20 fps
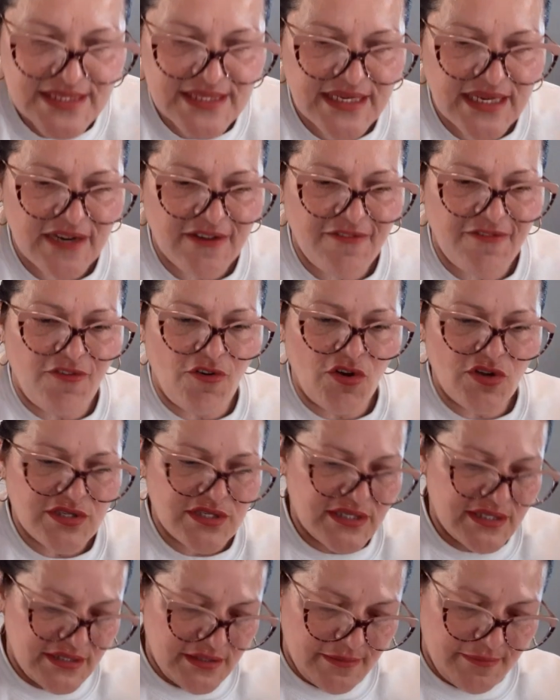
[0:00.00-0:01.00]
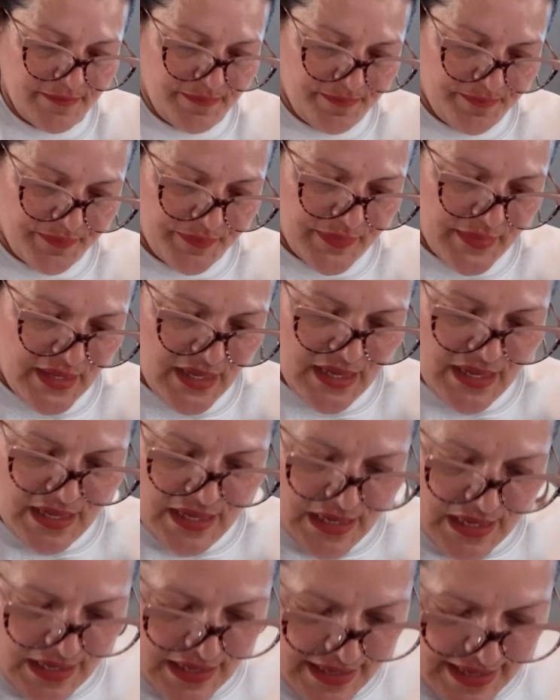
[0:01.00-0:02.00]
sink faucet
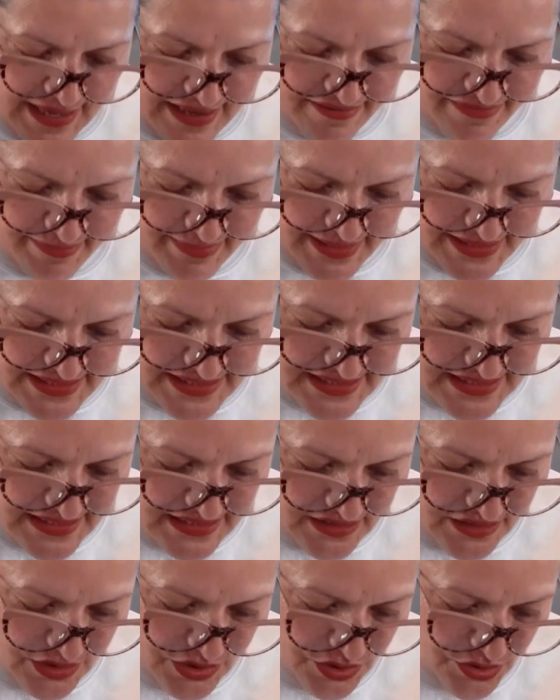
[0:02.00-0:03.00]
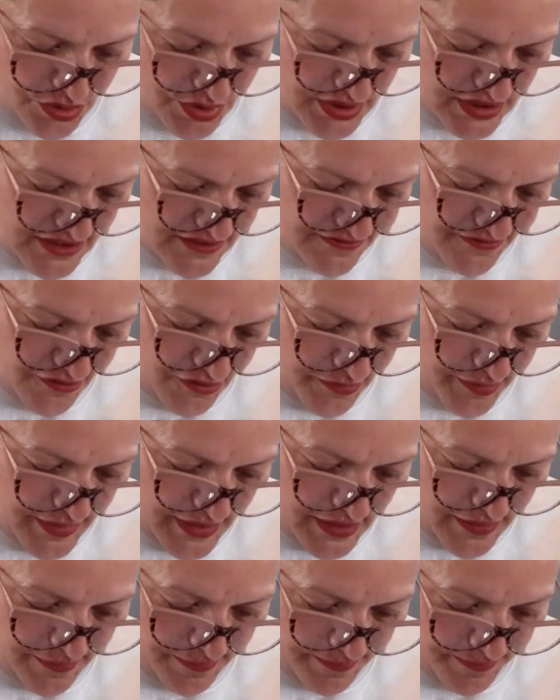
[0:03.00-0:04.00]
I'll have my son do this for
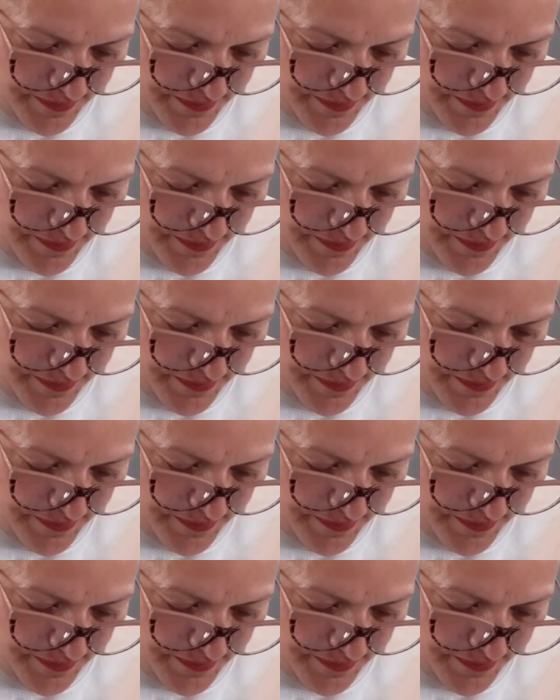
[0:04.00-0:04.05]
me.